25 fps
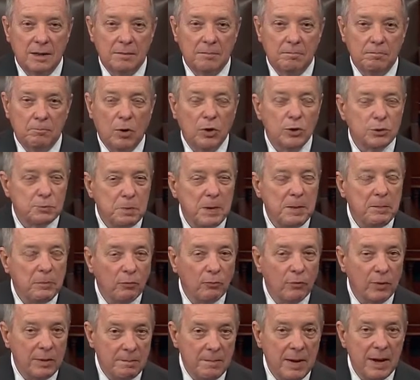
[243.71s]
Most
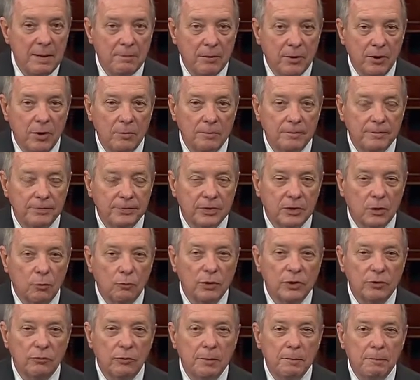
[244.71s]
people remember
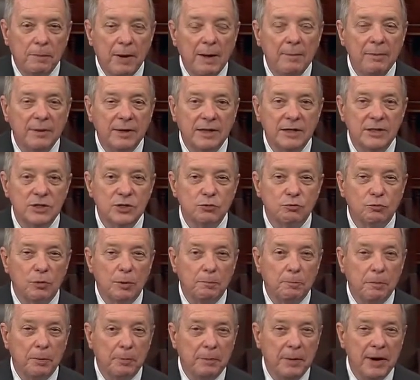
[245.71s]
when the Republicans were
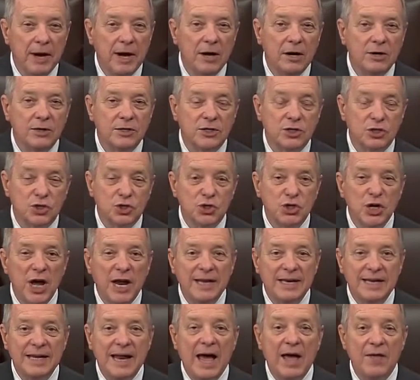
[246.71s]
prepared to
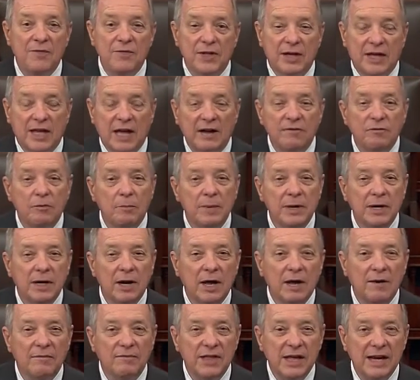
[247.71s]
shut down the government
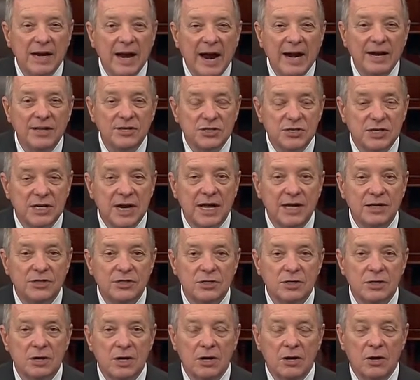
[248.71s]
of the United
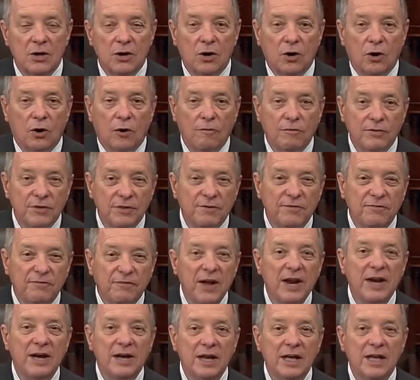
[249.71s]
States over the
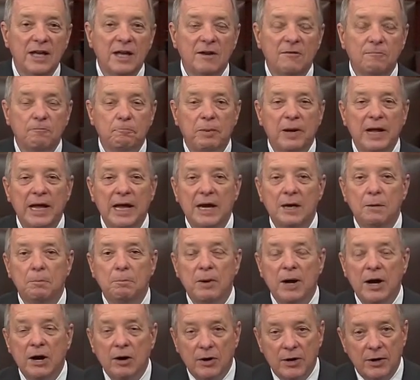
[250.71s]
funding of Planned
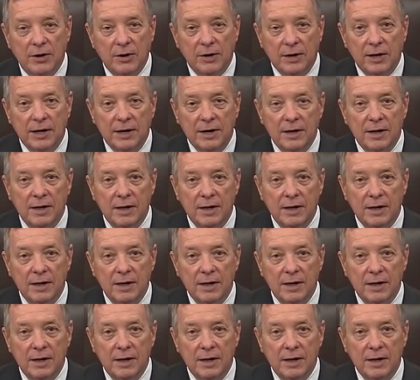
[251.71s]
Parenthood.